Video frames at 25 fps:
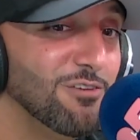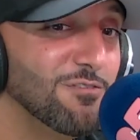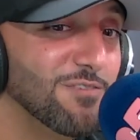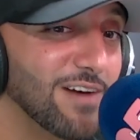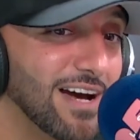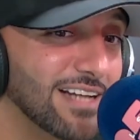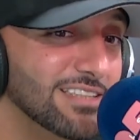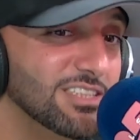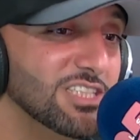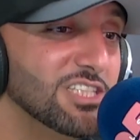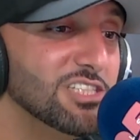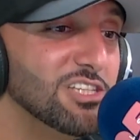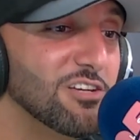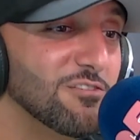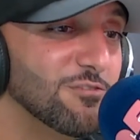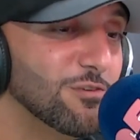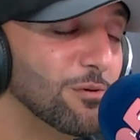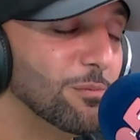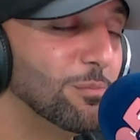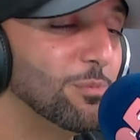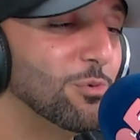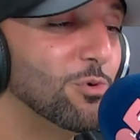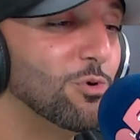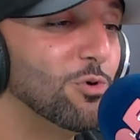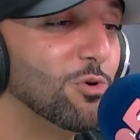fantasy
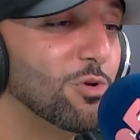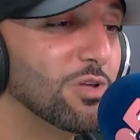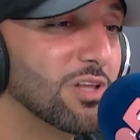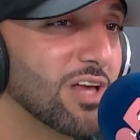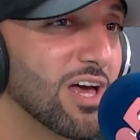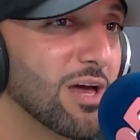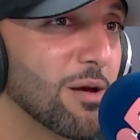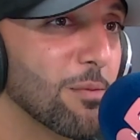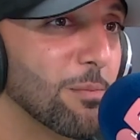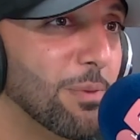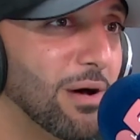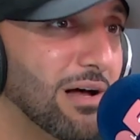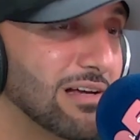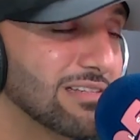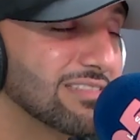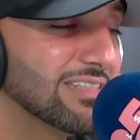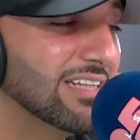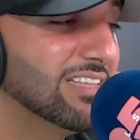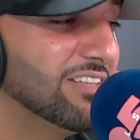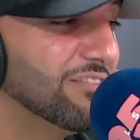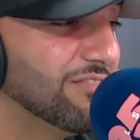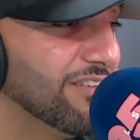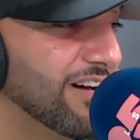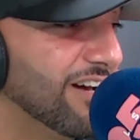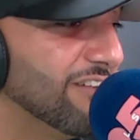football Pulse
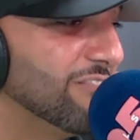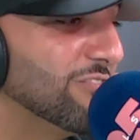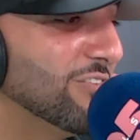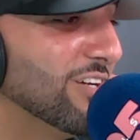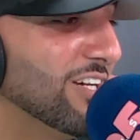95